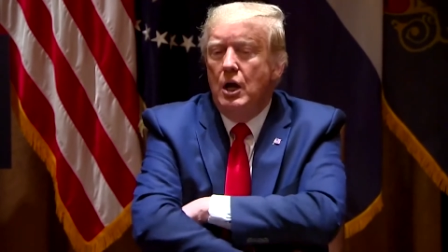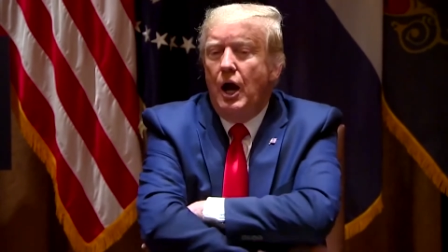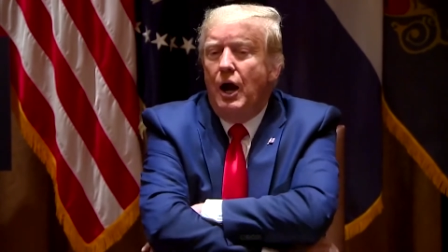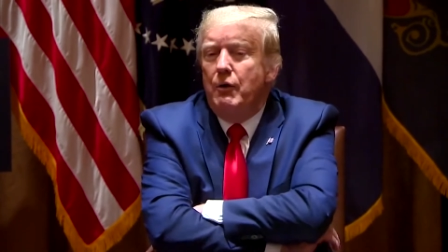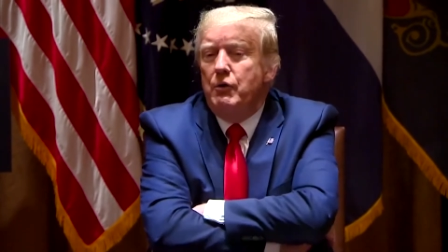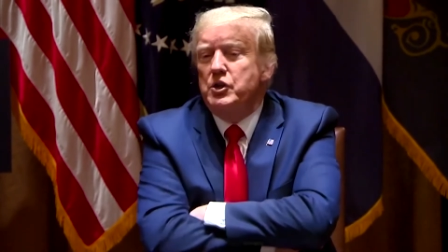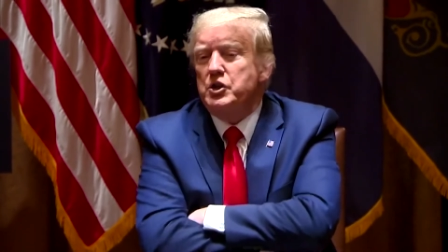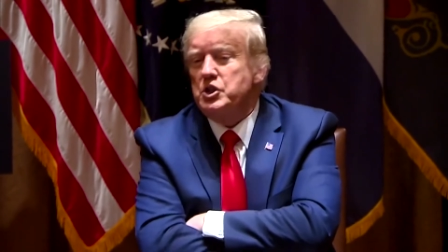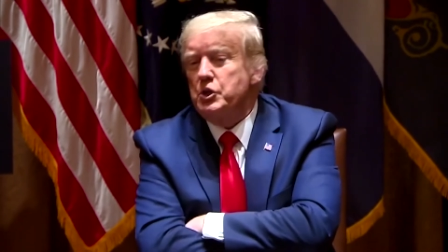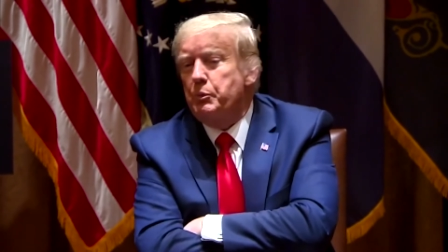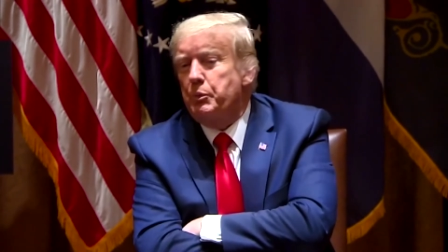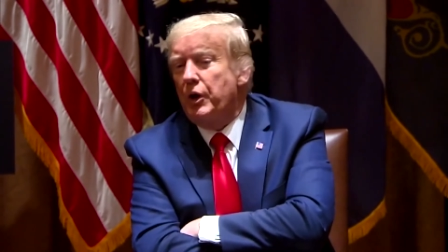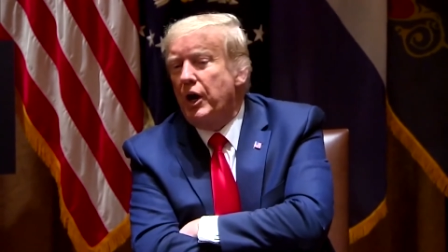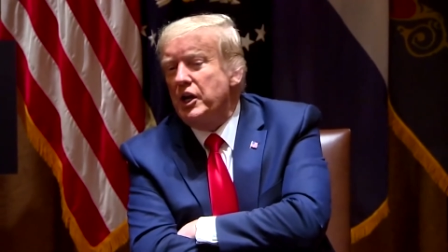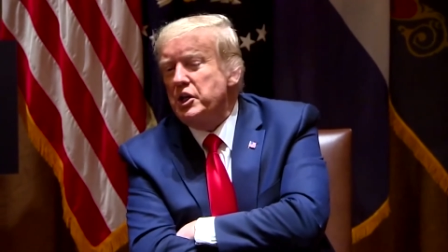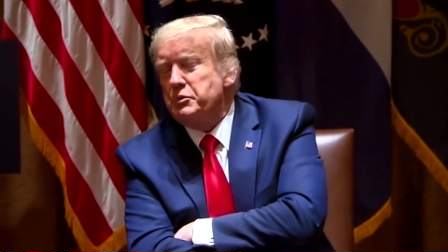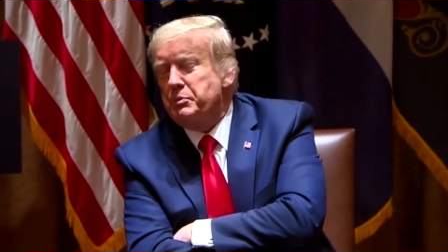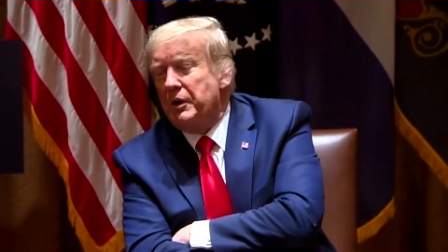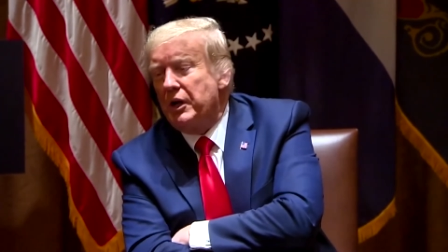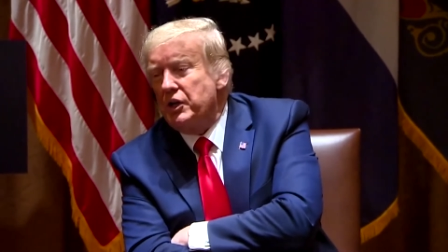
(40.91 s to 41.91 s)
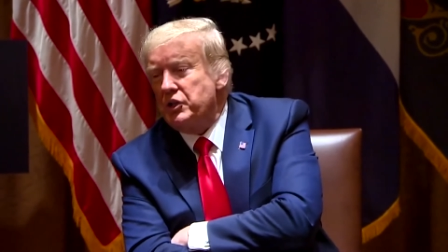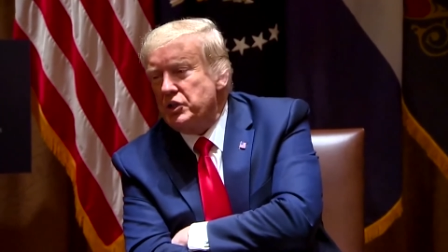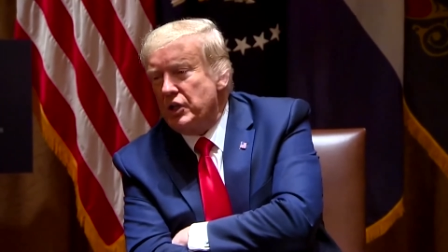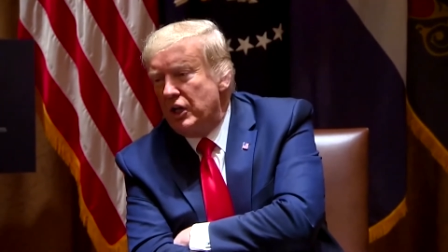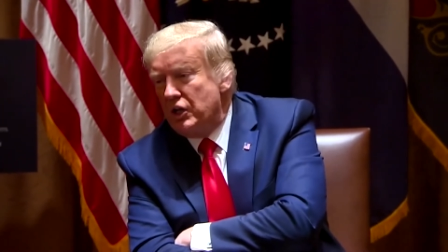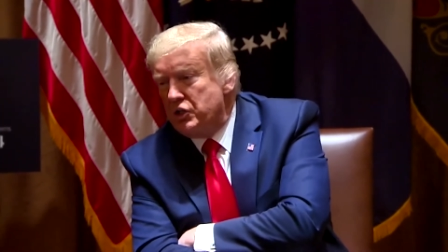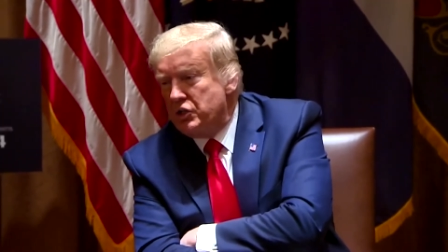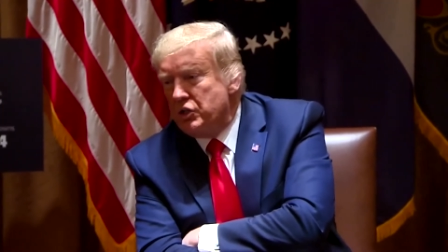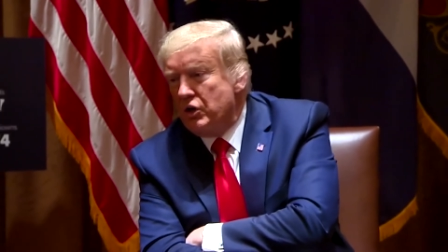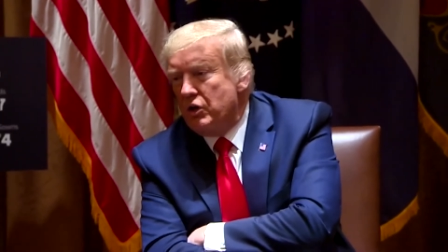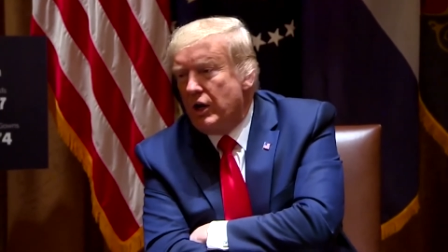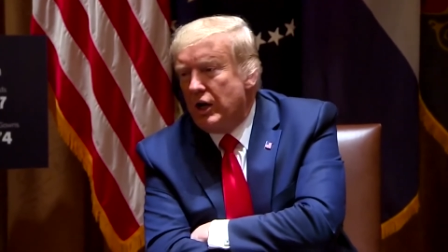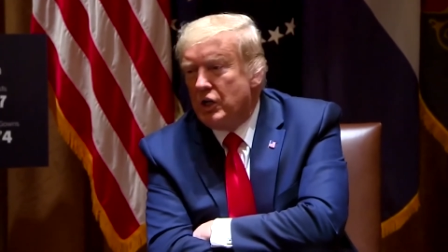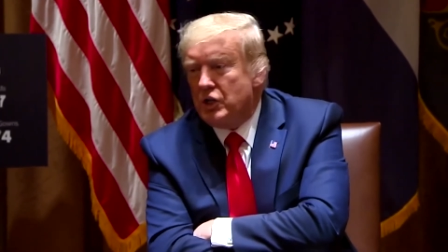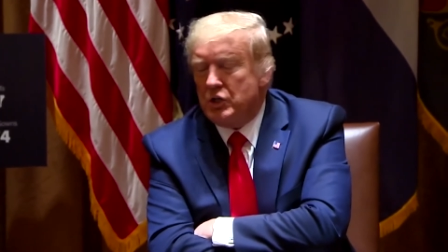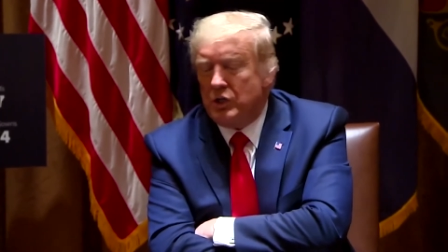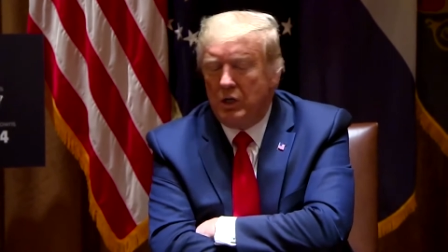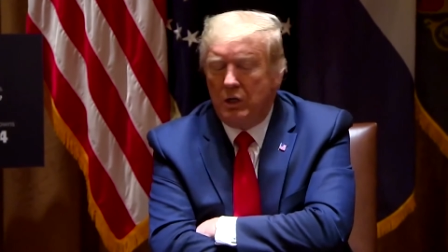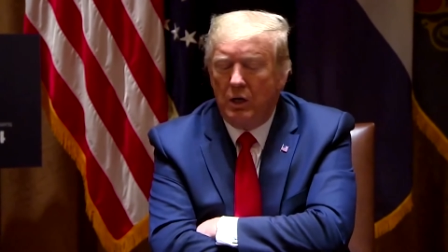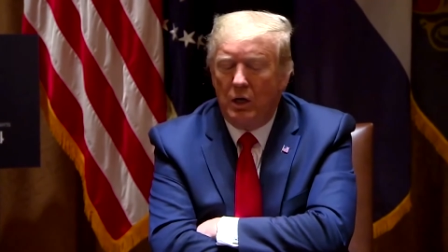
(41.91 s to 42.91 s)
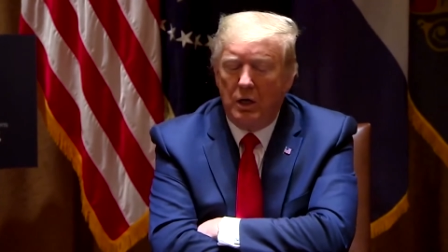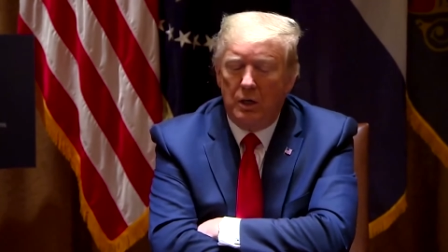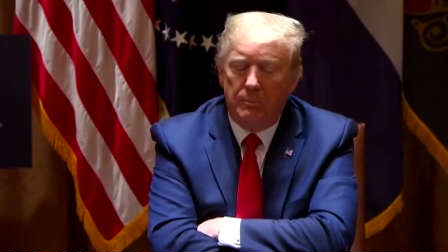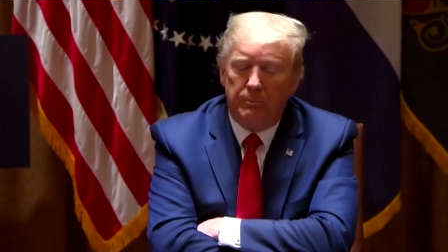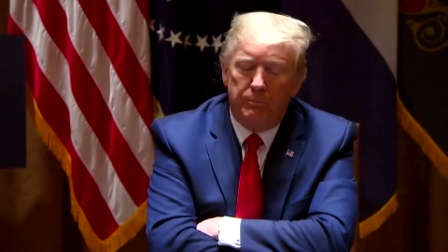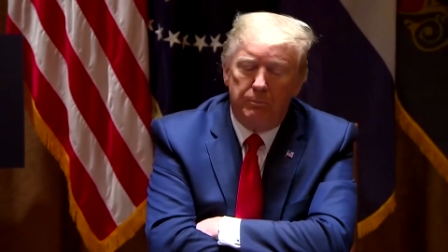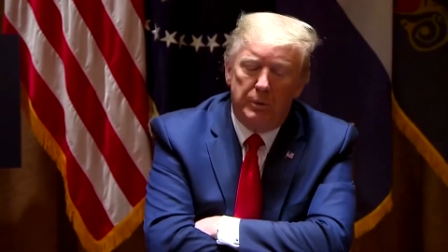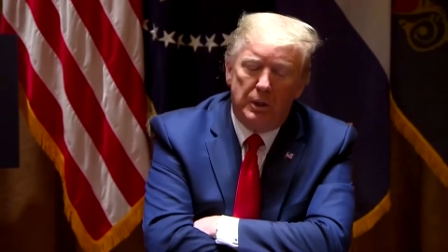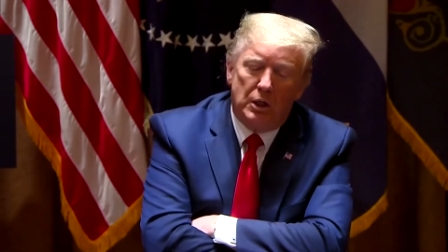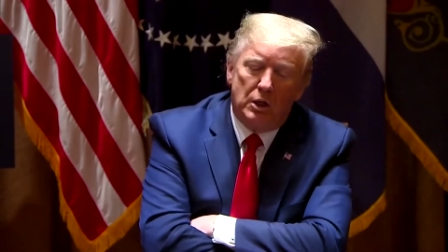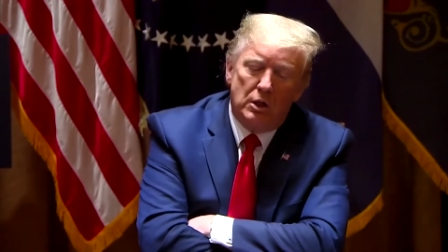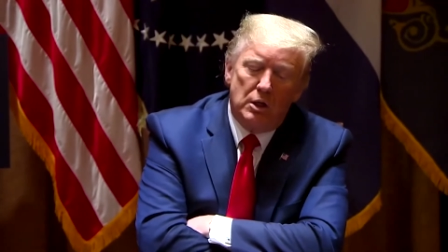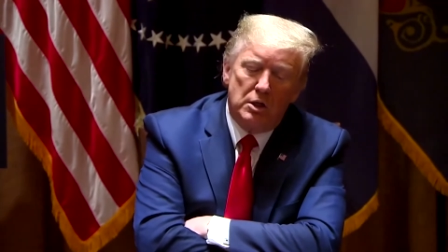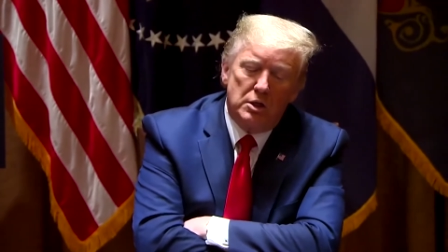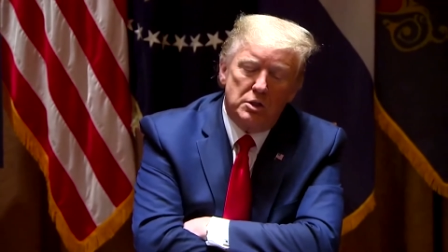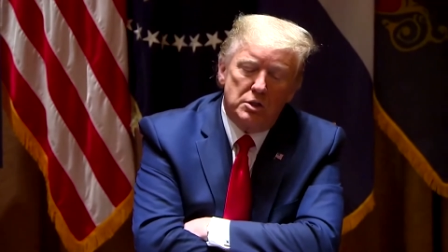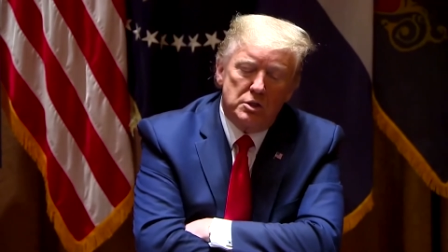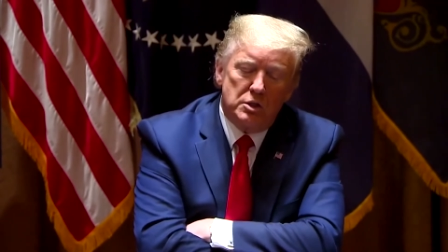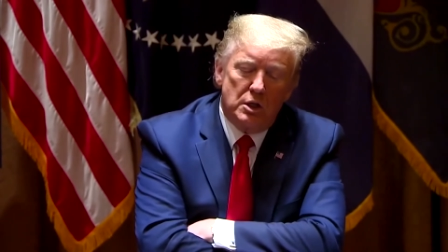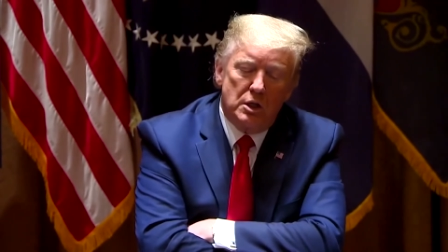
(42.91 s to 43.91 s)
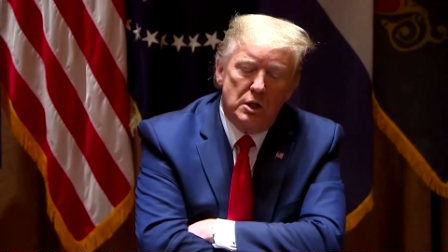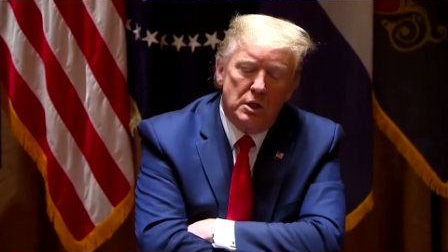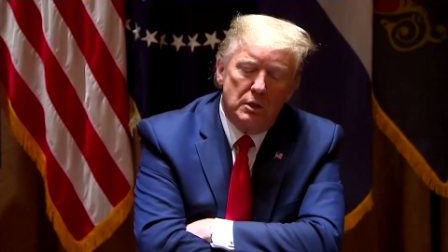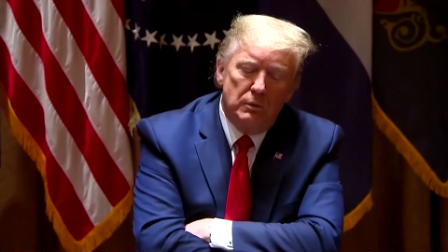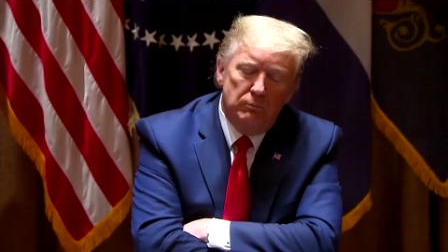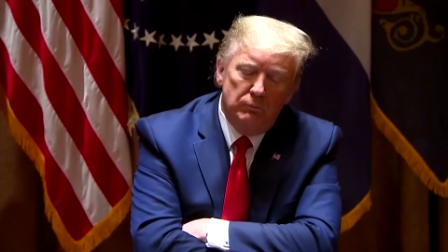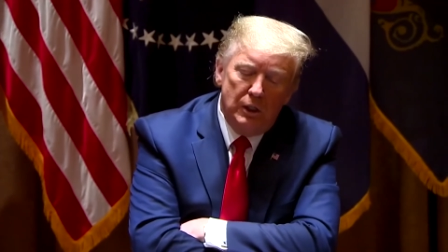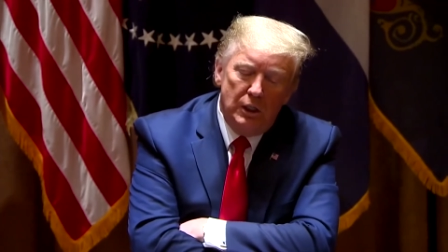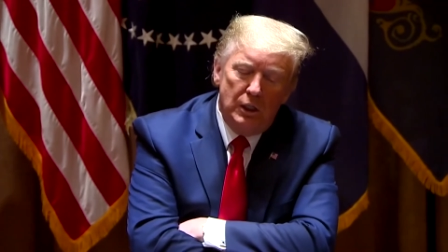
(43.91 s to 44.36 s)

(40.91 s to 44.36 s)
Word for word: I was different? surprised by his answer, actually, uh, because, uh,